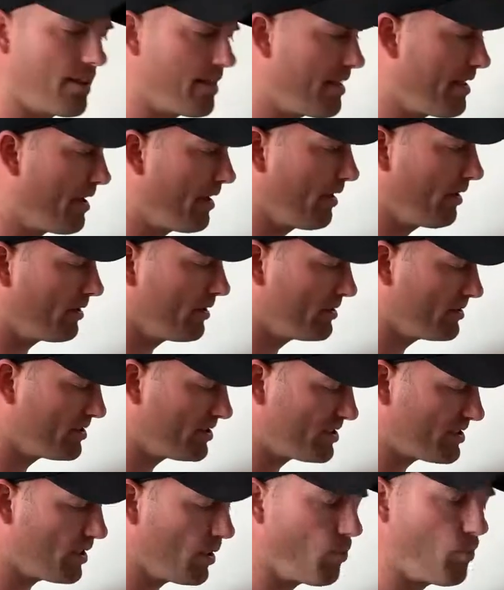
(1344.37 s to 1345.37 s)
there
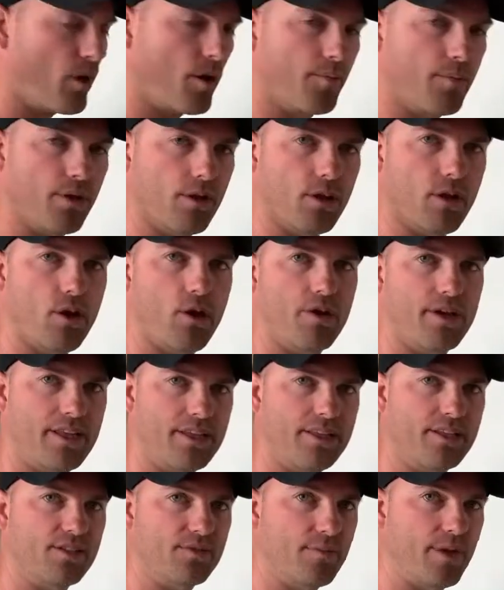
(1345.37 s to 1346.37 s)
somewhere below
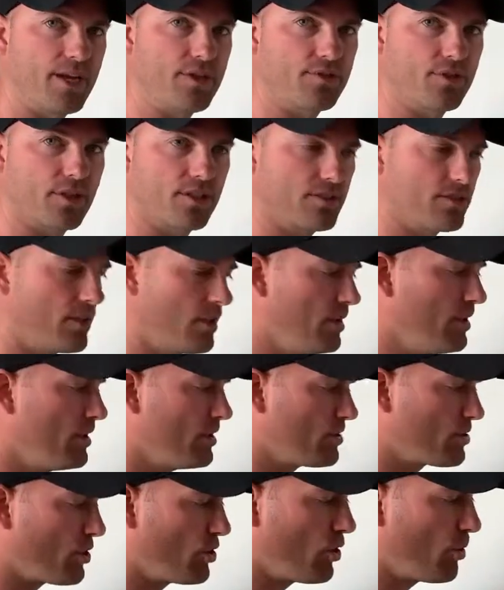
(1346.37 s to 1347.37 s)
in this matrix.
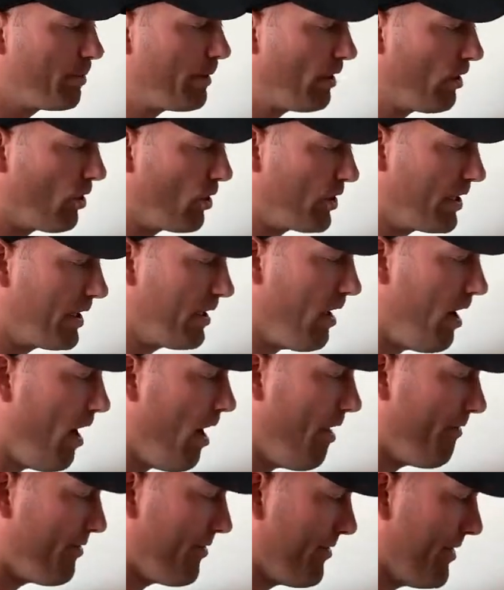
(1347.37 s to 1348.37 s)
So you'll be earning
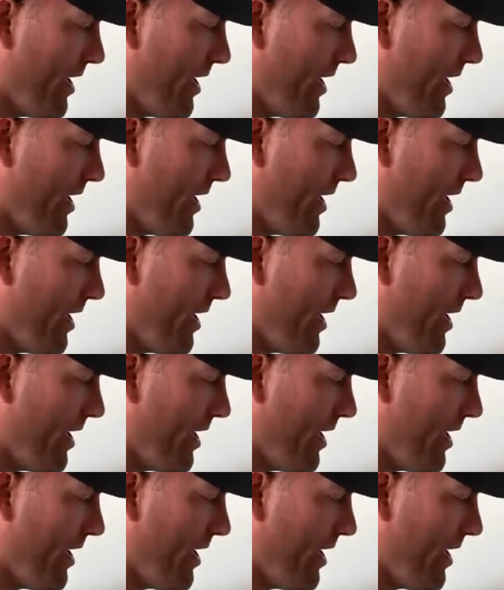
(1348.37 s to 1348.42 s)
off of